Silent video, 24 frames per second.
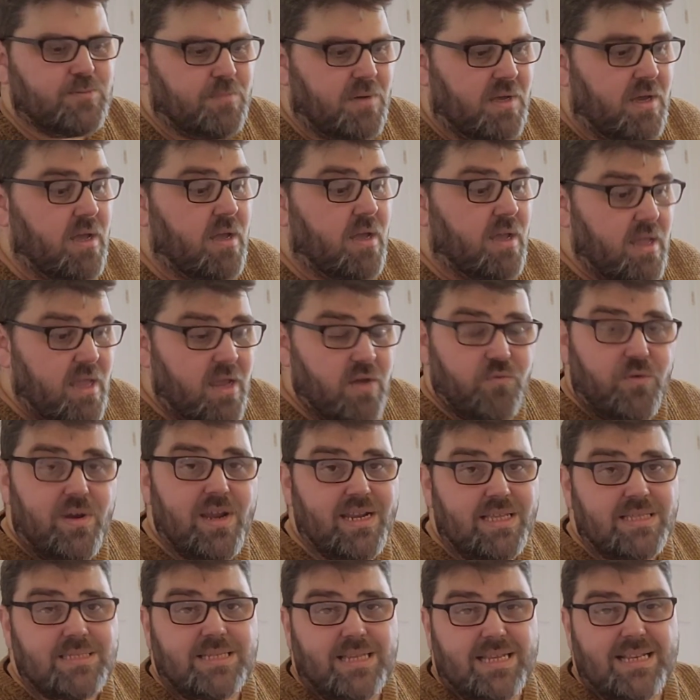but
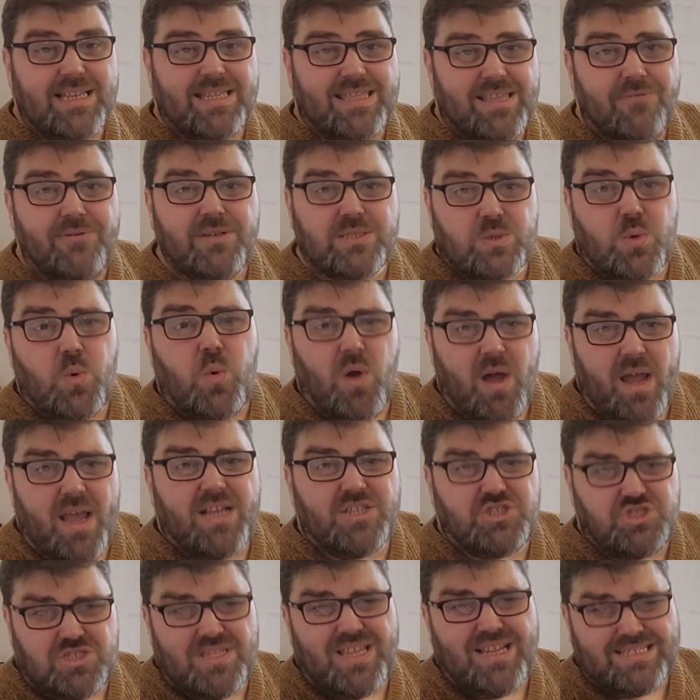realistically, that's quite
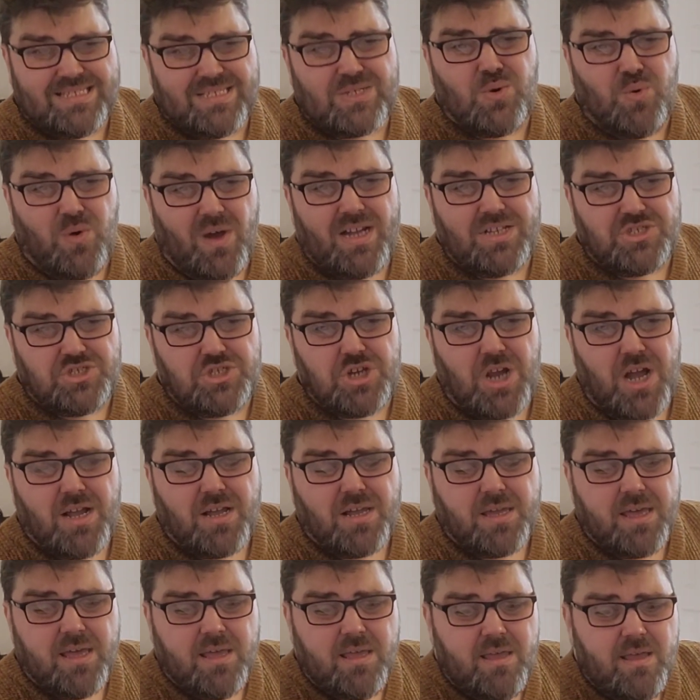a
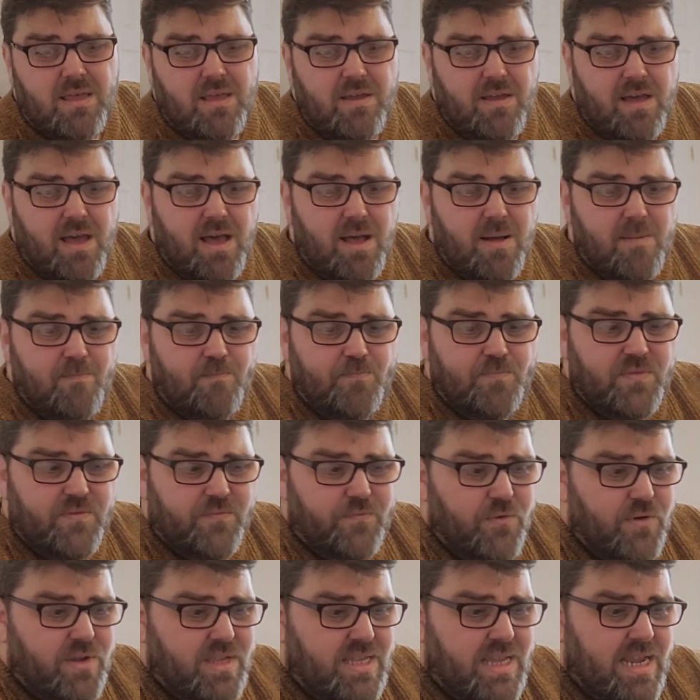chunk
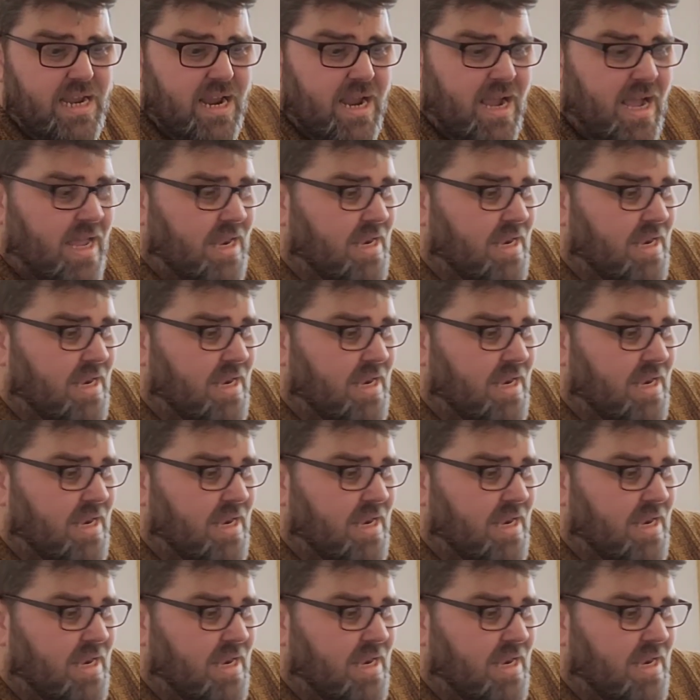for a year.